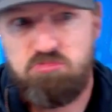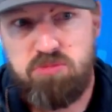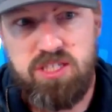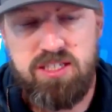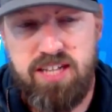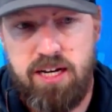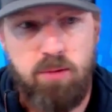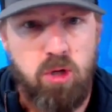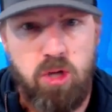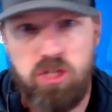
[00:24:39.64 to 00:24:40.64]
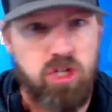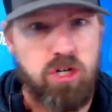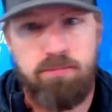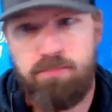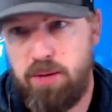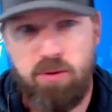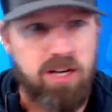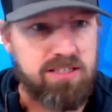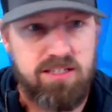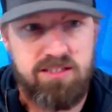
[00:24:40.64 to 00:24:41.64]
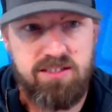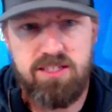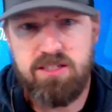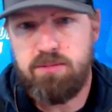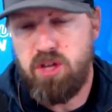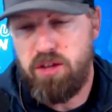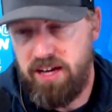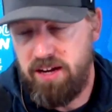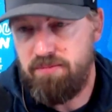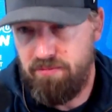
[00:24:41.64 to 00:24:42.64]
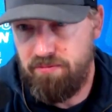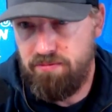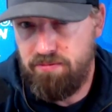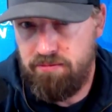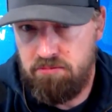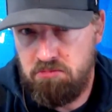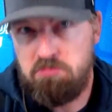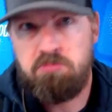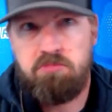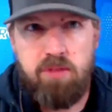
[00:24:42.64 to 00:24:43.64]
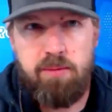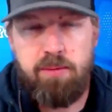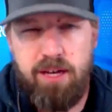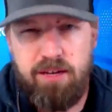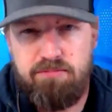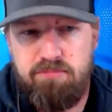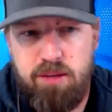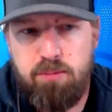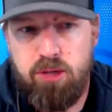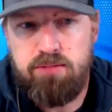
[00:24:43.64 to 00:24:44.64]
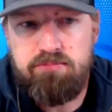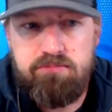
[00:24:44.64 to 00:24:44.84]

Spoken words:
sustainable, long-term, better processes, systems, all that. That'd be my input.